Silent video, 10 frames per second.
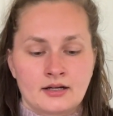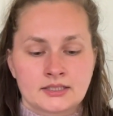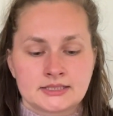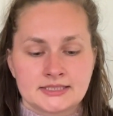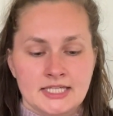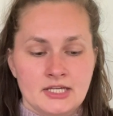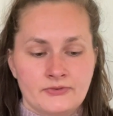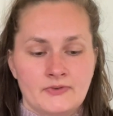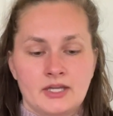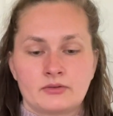See
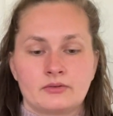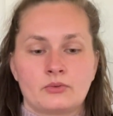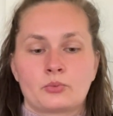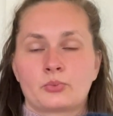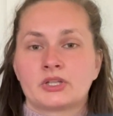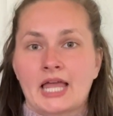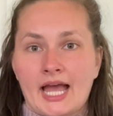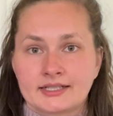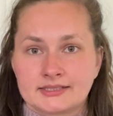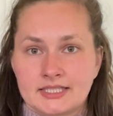if it
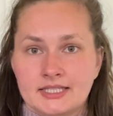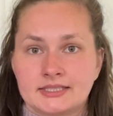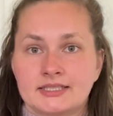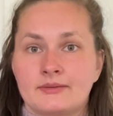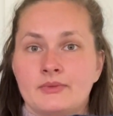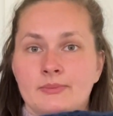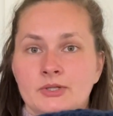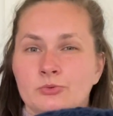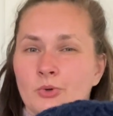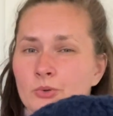relaxes and maybe
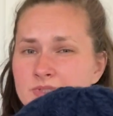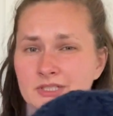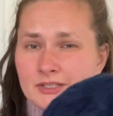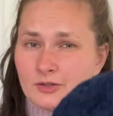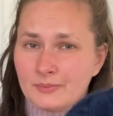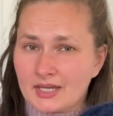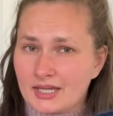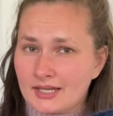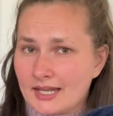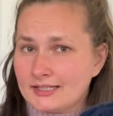grows a little
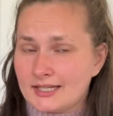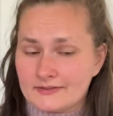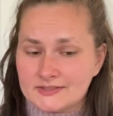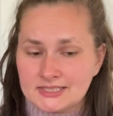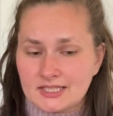bit and gives